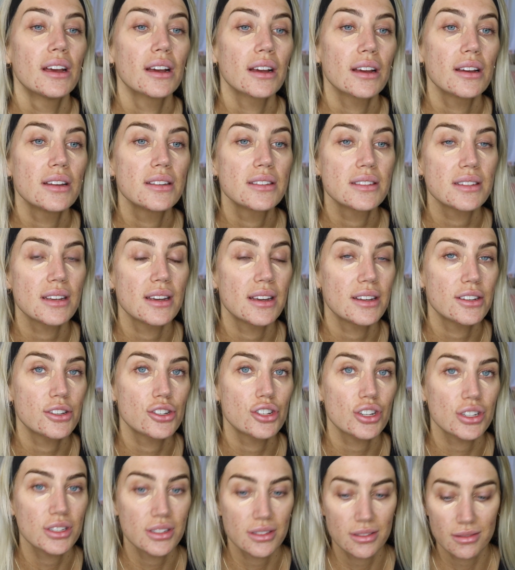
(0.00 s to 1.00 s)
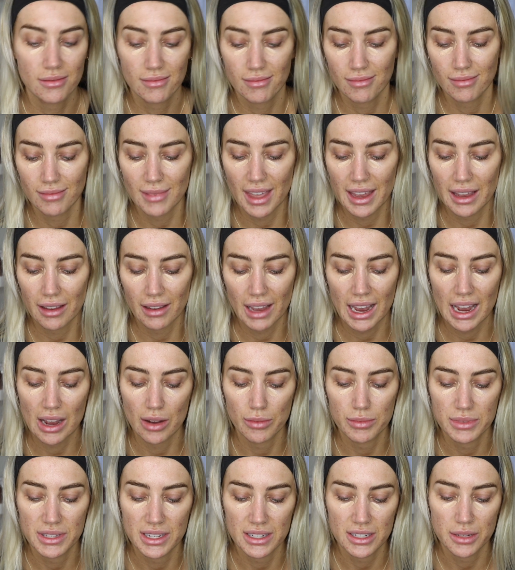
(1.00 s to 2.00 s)
because it just like
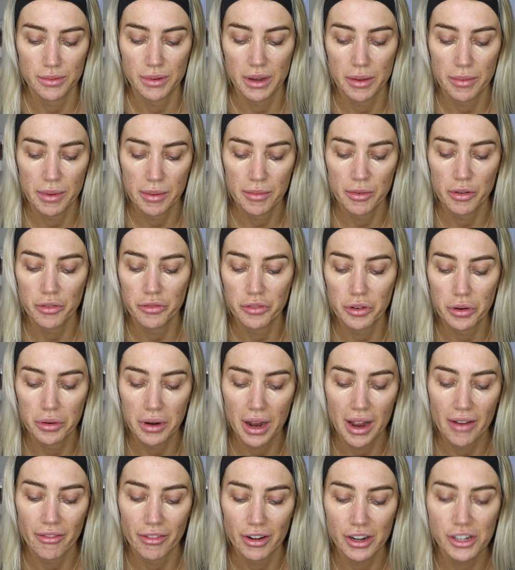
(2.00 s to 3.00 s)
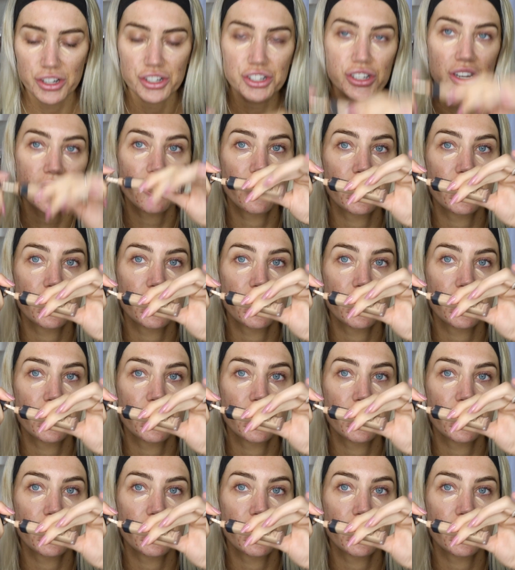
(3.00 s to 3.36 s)
helps it to be a bit more full coverage.